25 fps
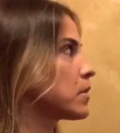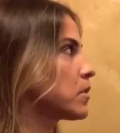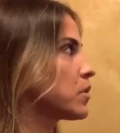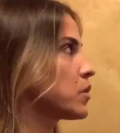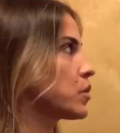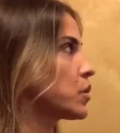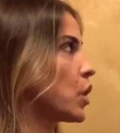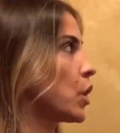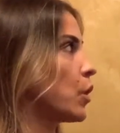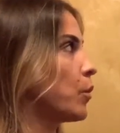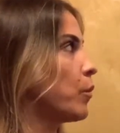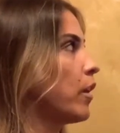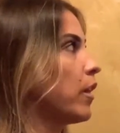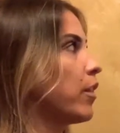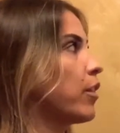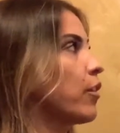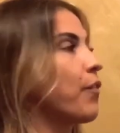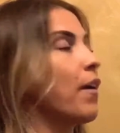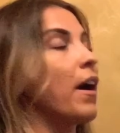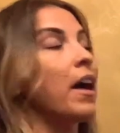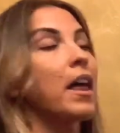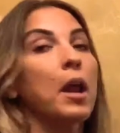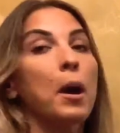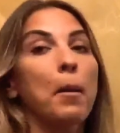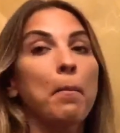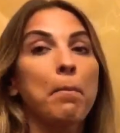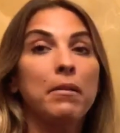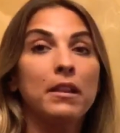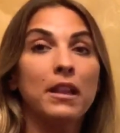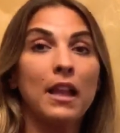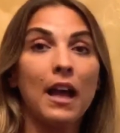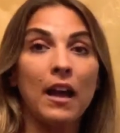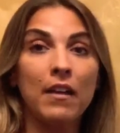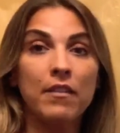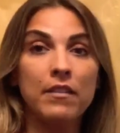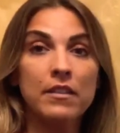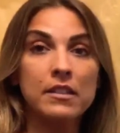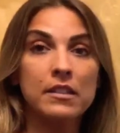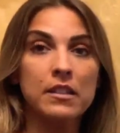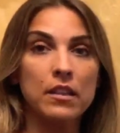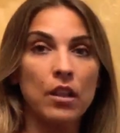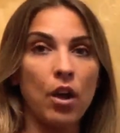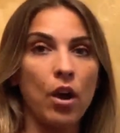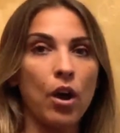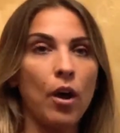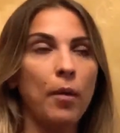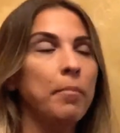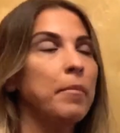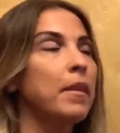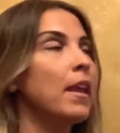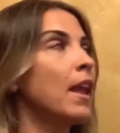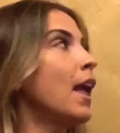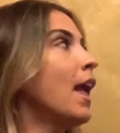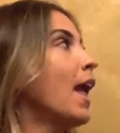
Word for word: to start with of how to apply this law.